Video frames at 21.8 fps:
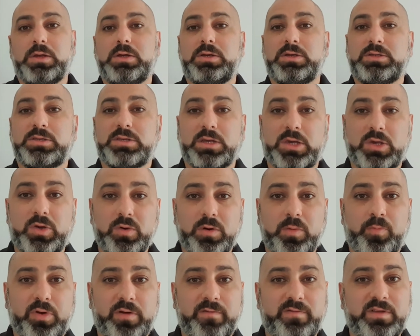Secure
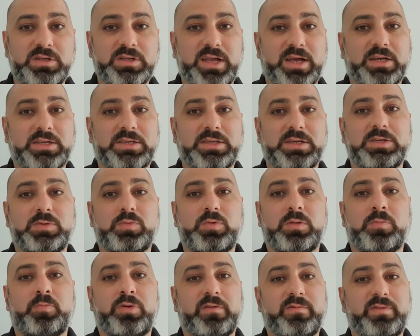privileged access
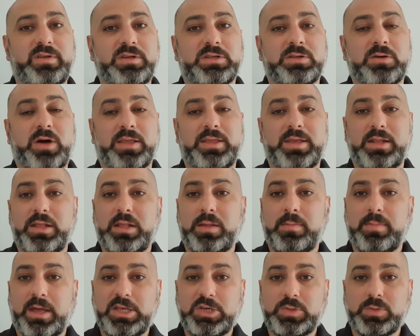with privileged identity
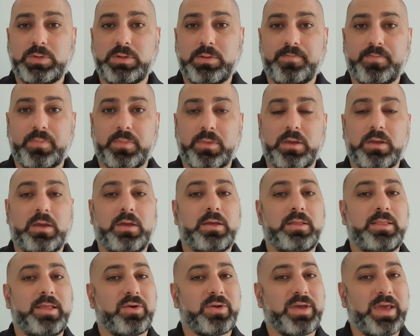management.
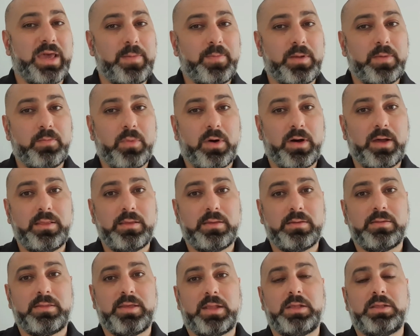Now keep in mind
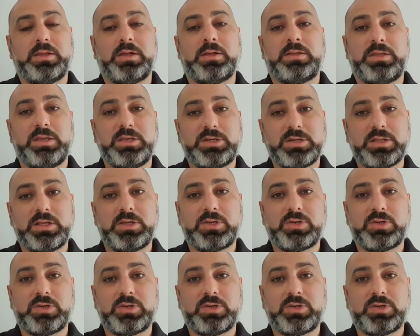that in a digitally